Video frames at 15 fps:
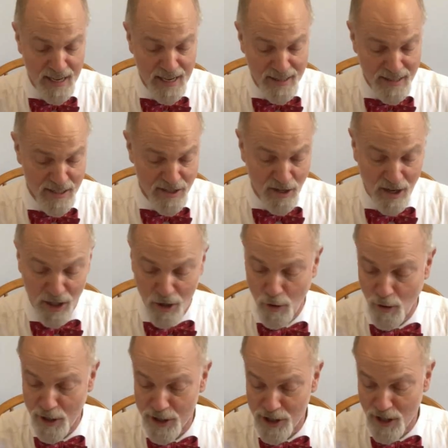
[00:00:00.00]
These are
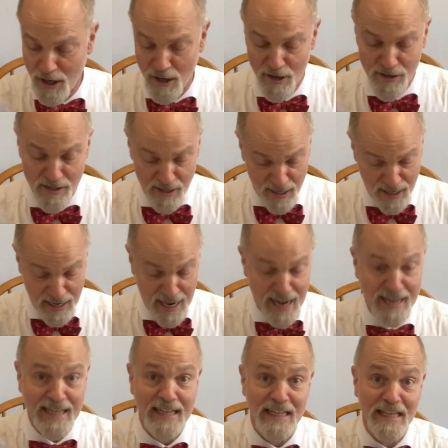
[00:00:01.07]
quart jars, and I
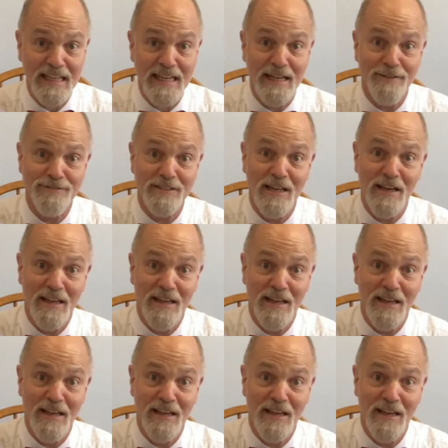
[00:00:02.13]
can lift